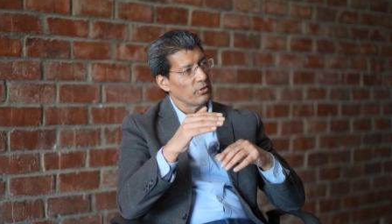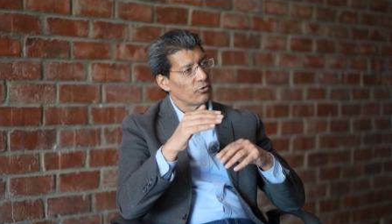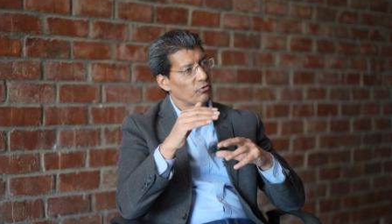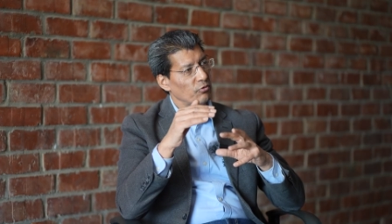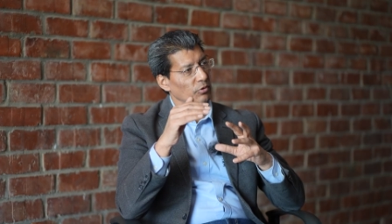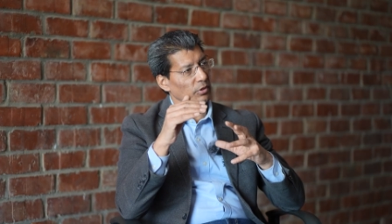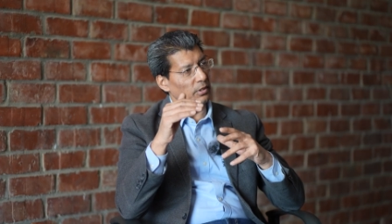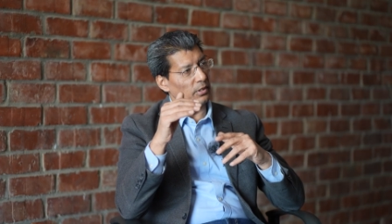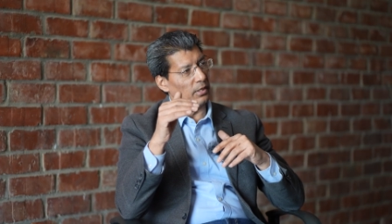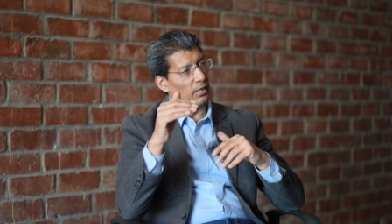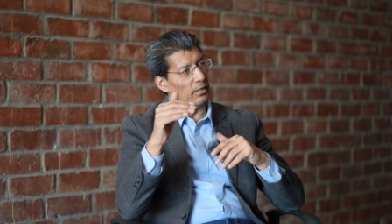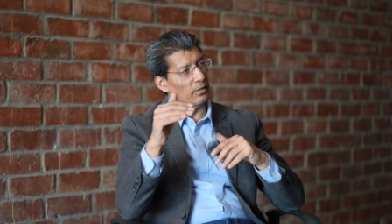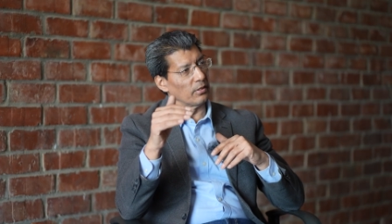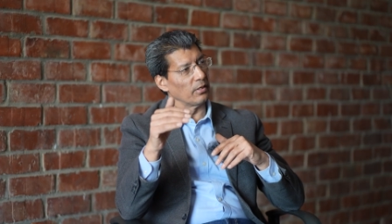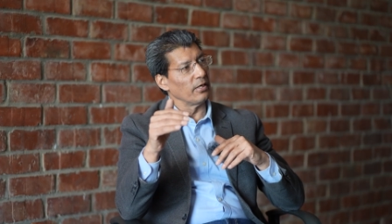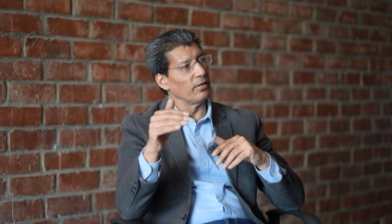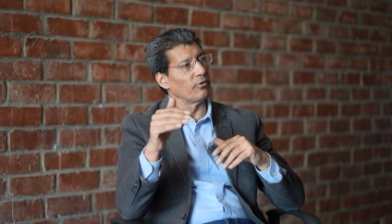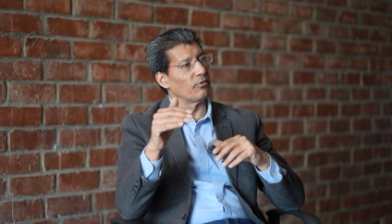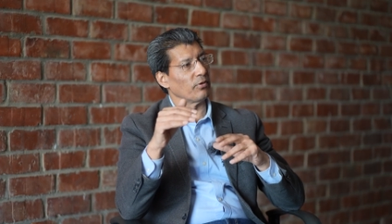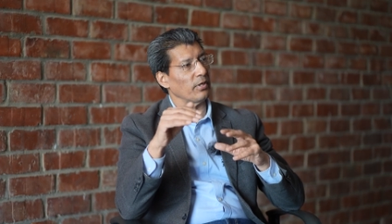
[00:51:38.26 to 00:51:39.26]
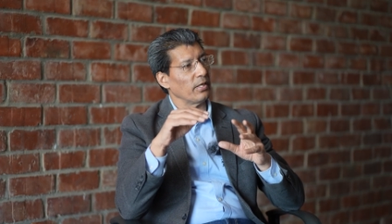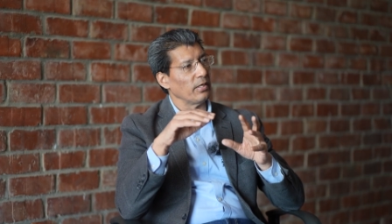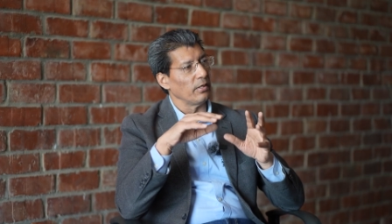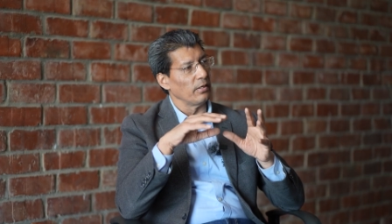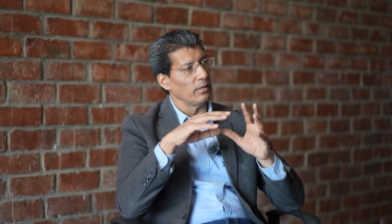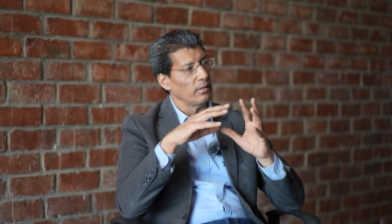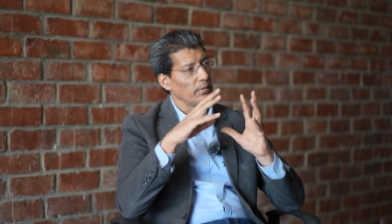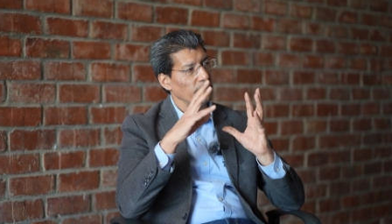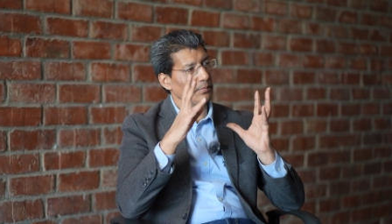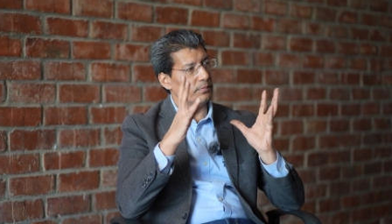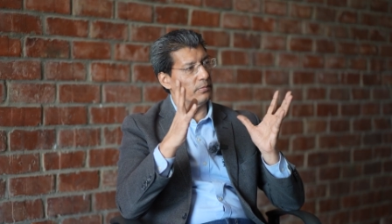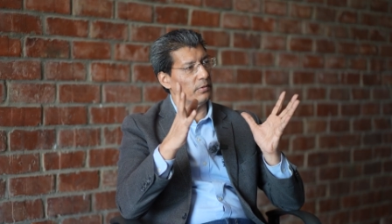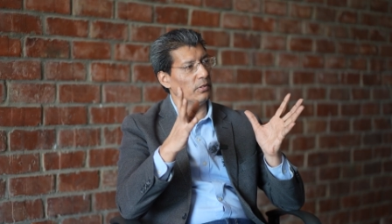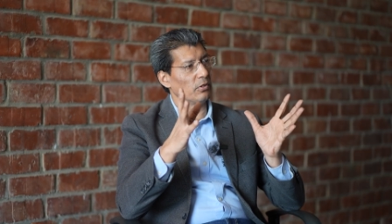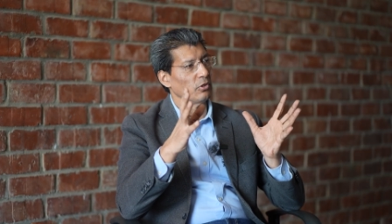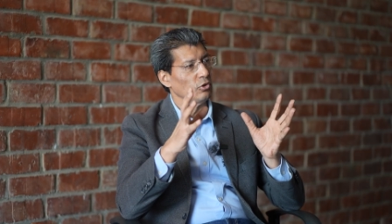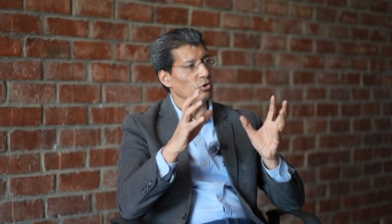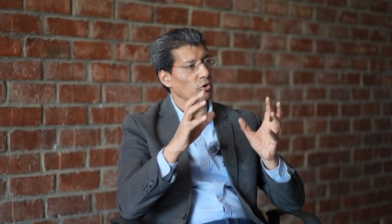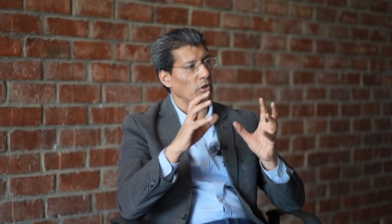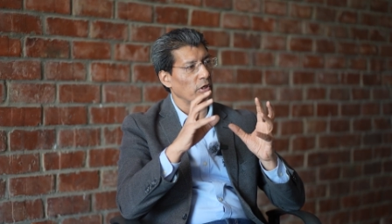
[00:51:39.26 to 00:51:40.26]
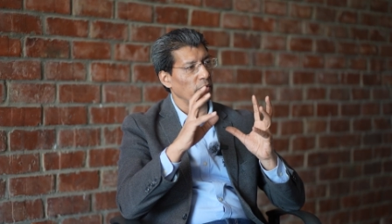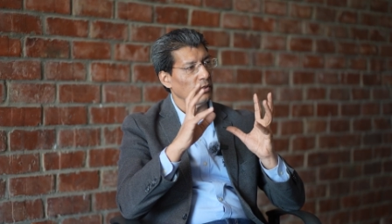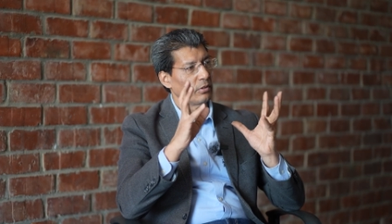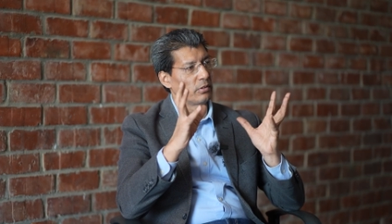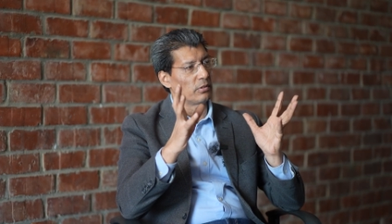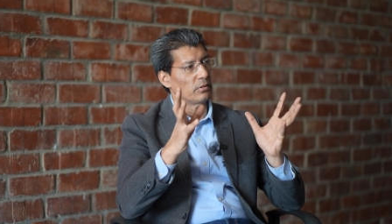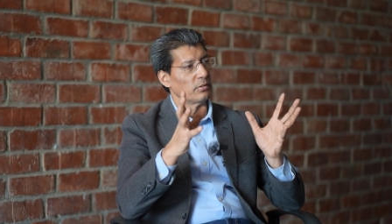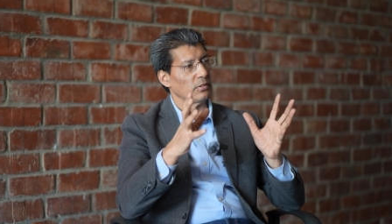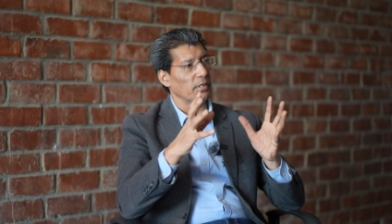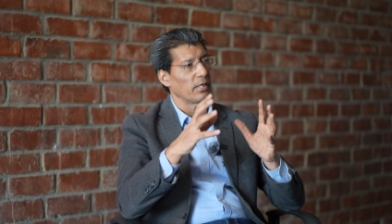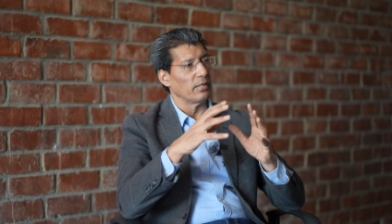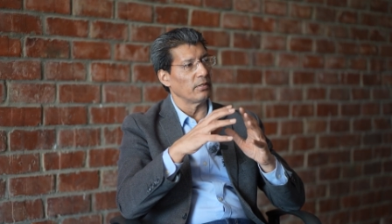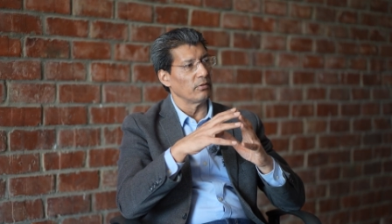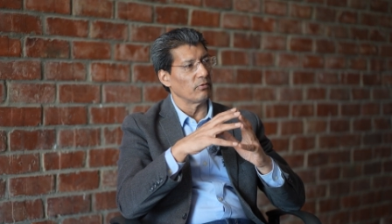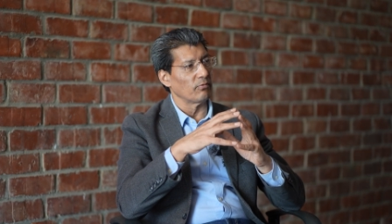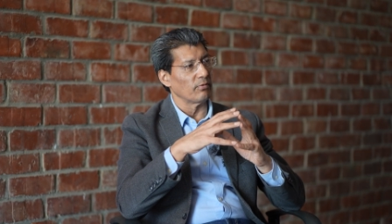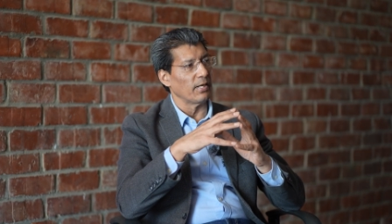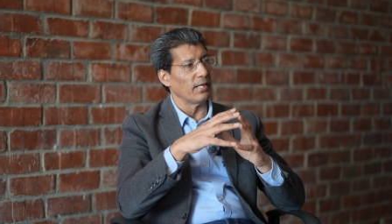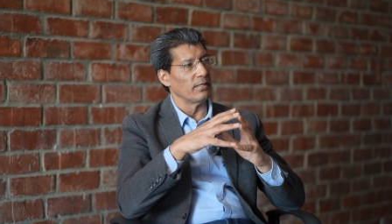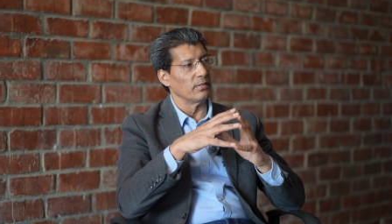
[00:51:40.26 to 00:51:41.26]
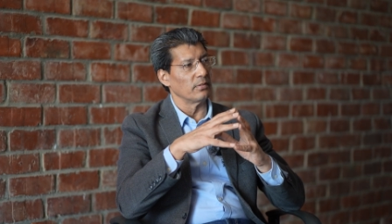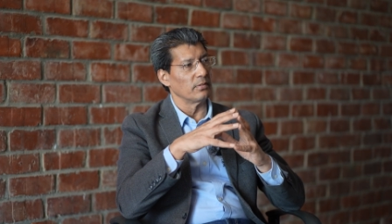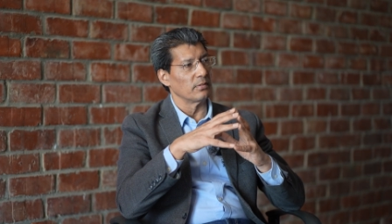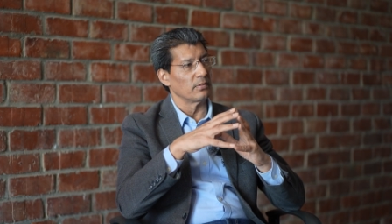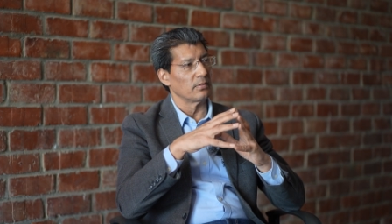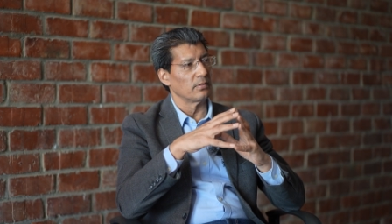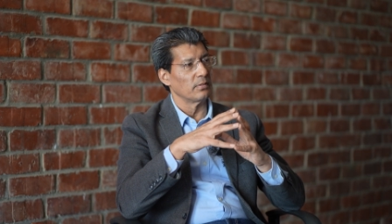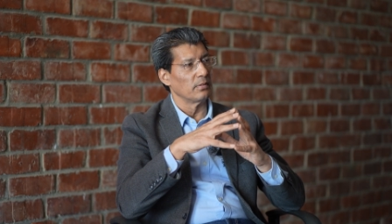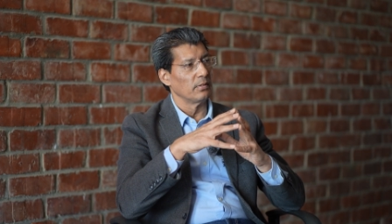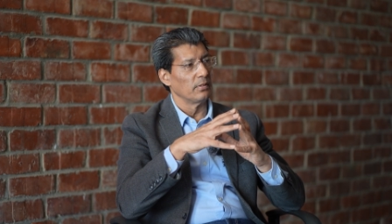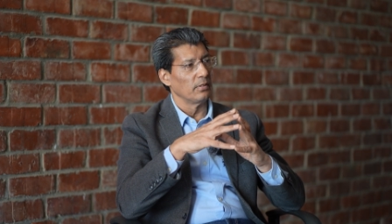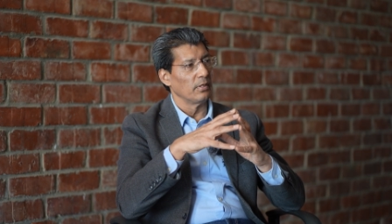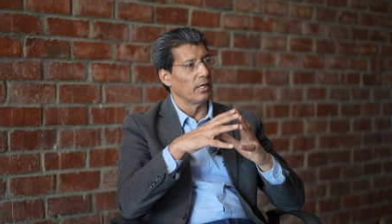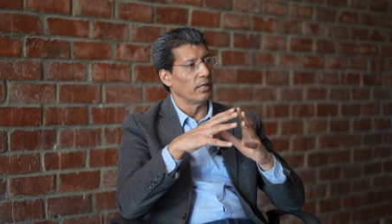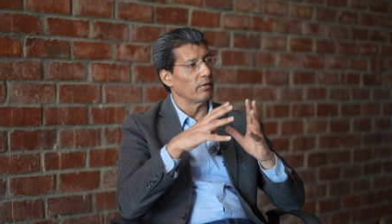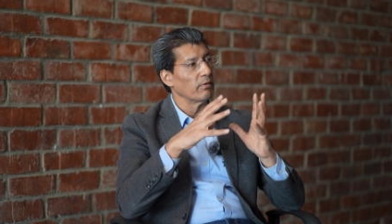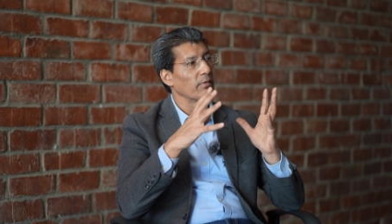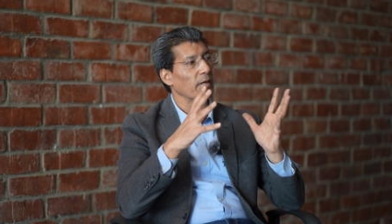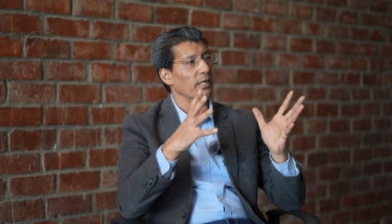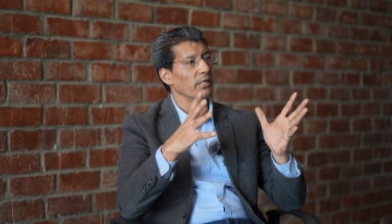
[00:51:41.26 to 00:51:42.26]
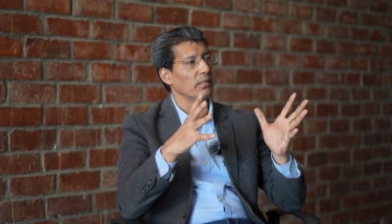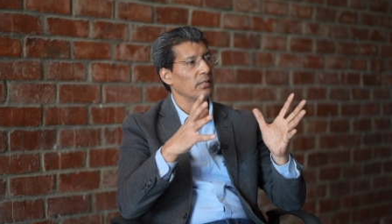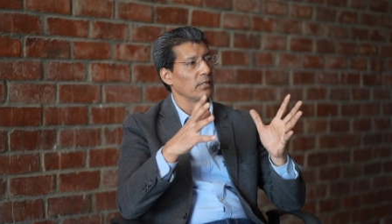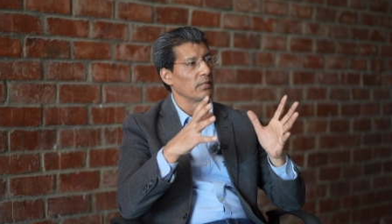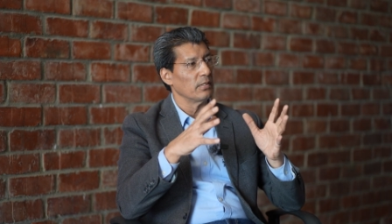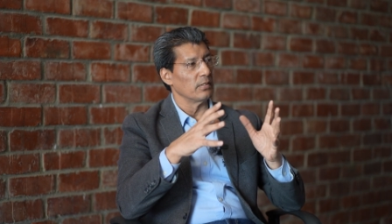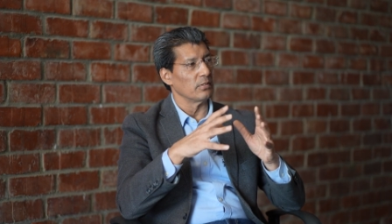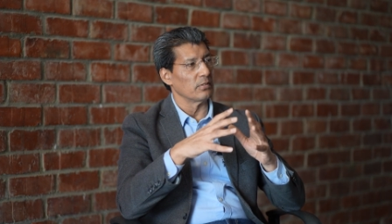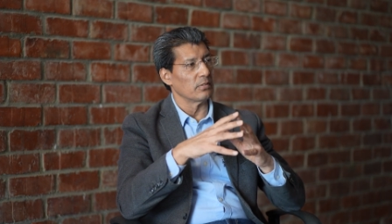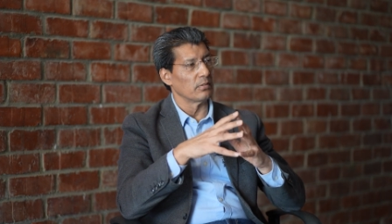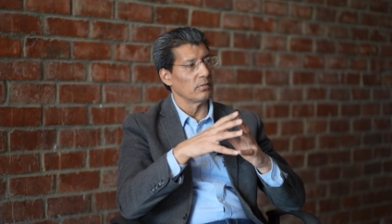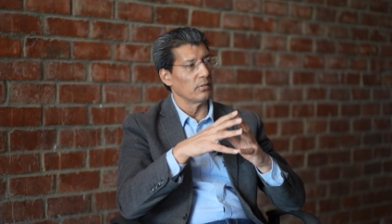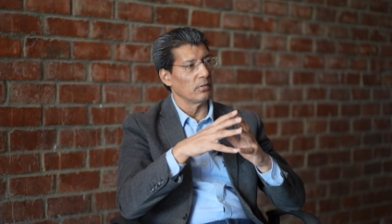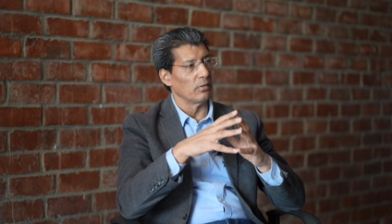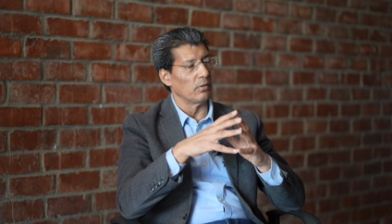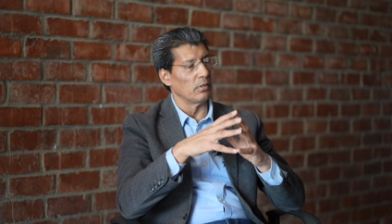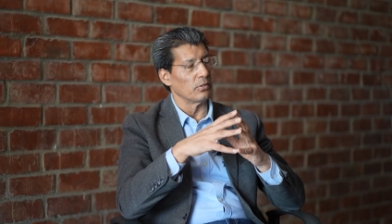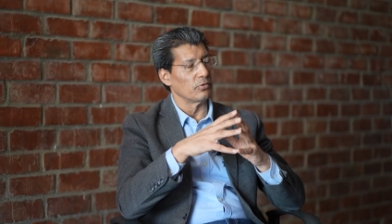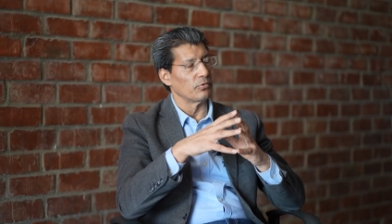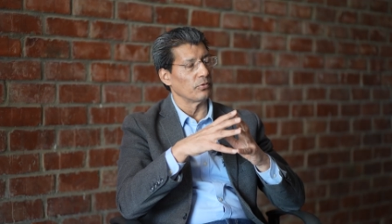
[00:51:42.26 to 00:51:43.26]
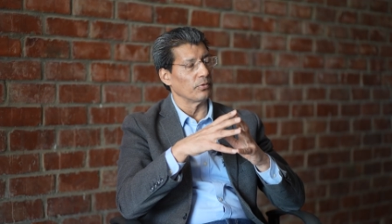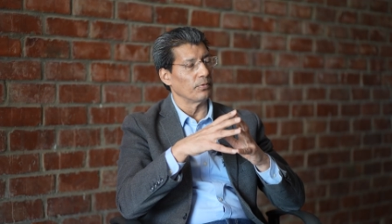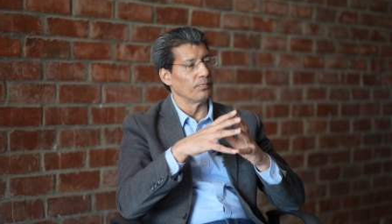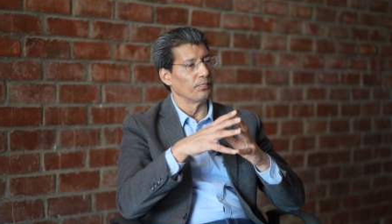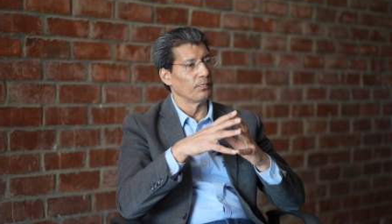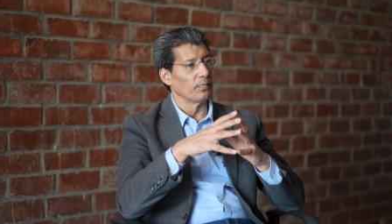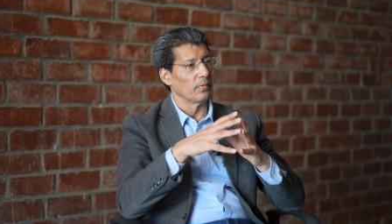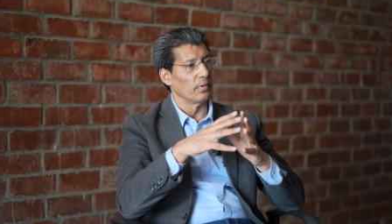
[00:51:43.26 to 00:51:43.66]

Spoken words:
history and literary, genres and trends and writers also